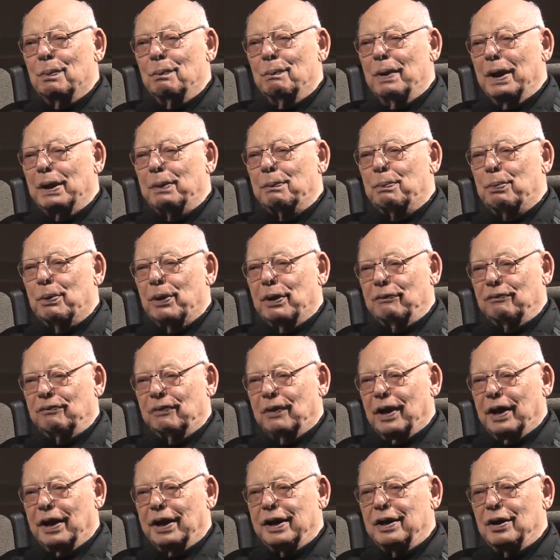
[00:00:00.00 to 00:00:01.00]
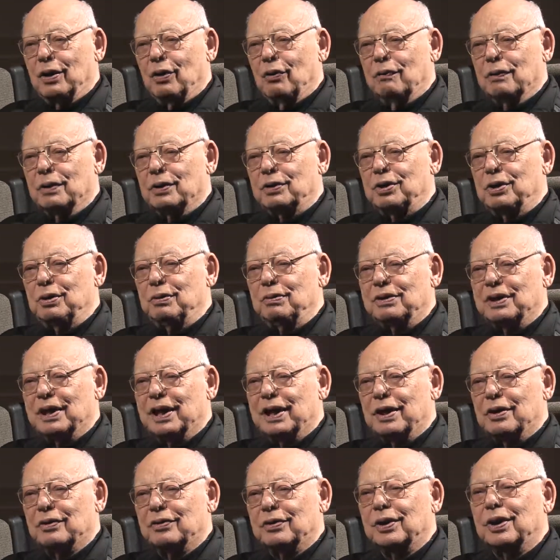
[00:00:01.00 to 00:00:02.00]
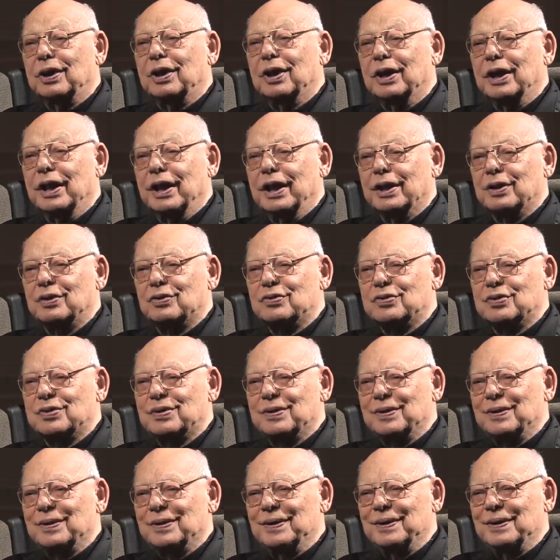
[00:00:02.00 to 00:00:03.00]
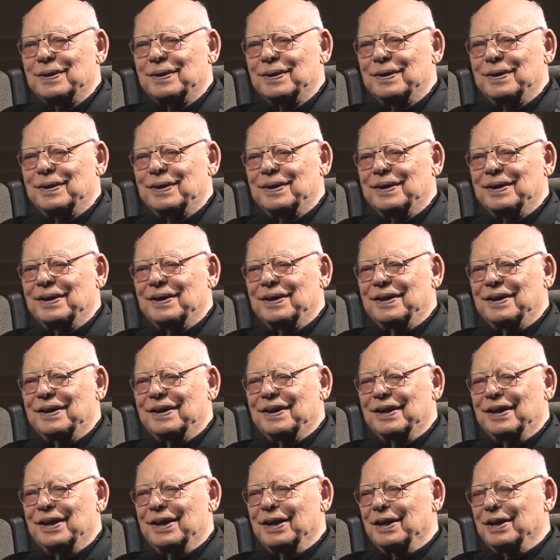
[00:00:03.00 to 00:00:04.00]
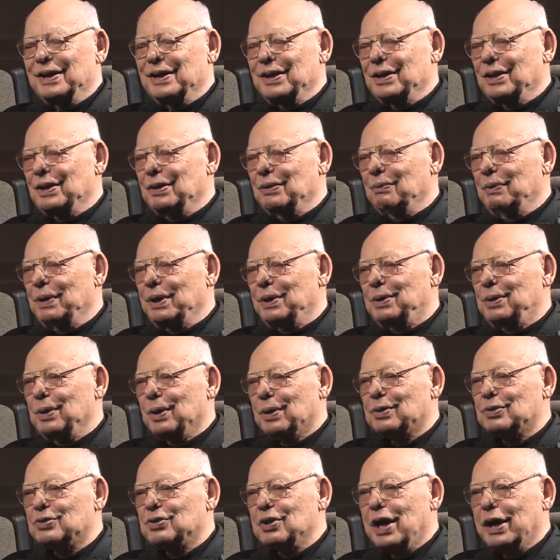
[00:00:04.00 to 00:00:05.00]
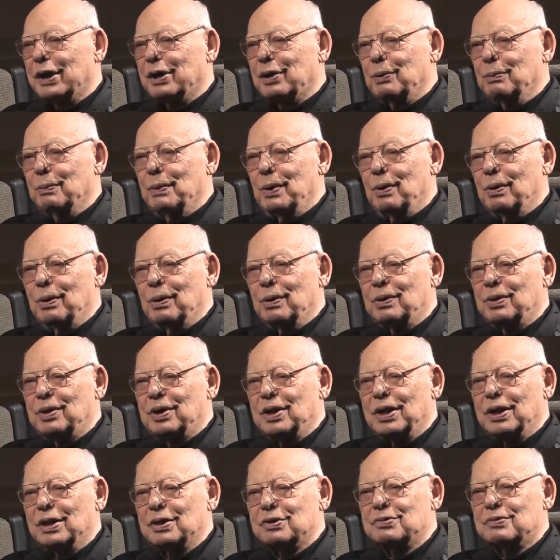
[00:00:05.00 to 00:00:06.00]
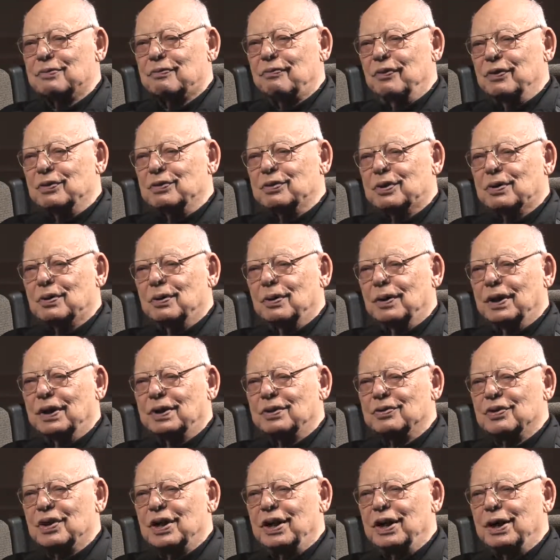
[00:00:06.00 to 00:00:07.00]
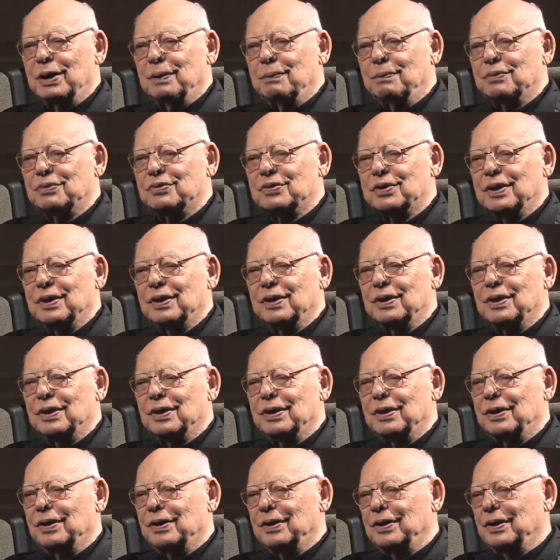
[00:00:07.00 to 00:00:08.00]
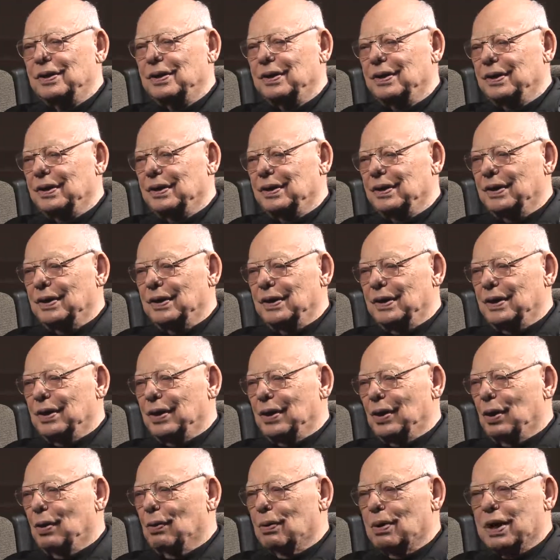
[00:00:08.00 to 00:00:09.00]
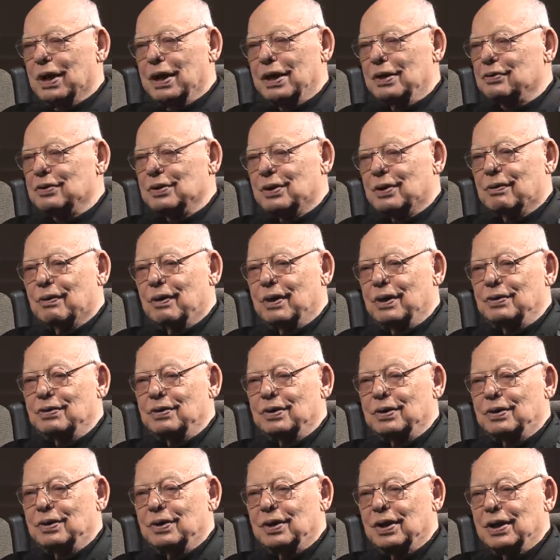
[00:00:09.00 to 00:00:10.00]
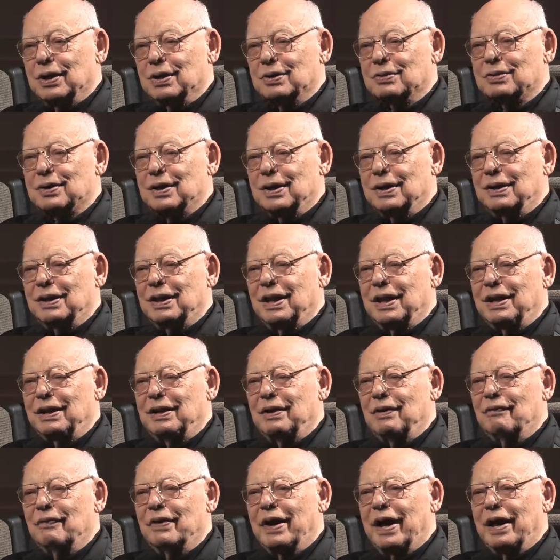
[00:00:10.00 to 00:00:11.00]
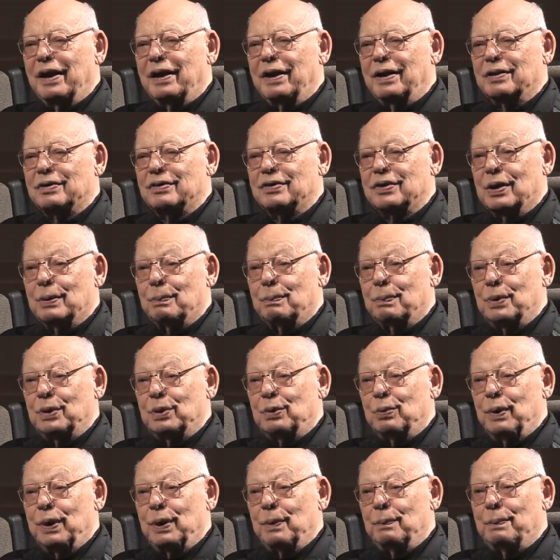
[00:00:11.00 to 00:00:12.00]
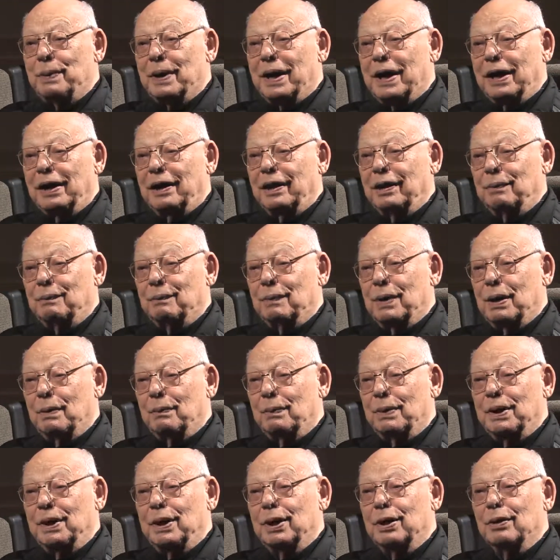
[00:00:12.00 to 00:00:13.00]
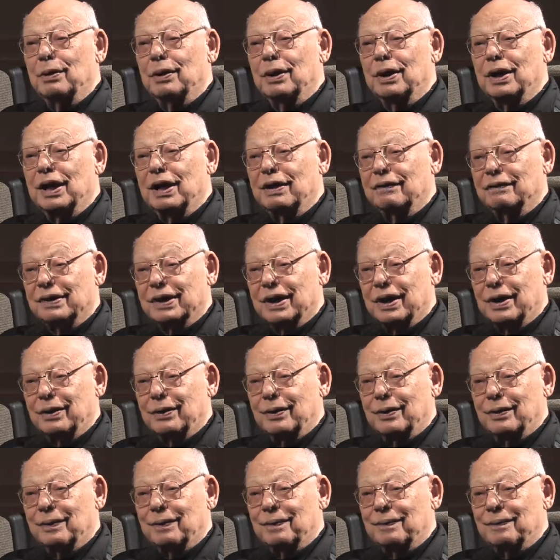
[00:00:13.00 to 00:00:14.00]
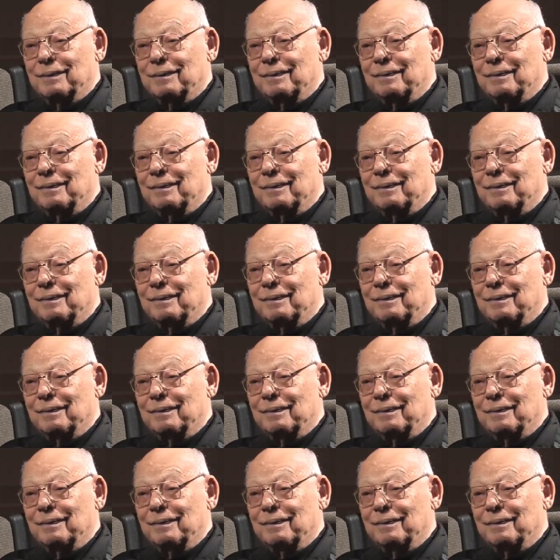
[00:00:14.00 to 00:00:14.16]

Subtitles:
Big pre-flight, over 2,000 cadets. And we took psychomotor tests, physical exams, and all kinds of crazy tests. And they divided us up between pilot, bombardier, and navigator.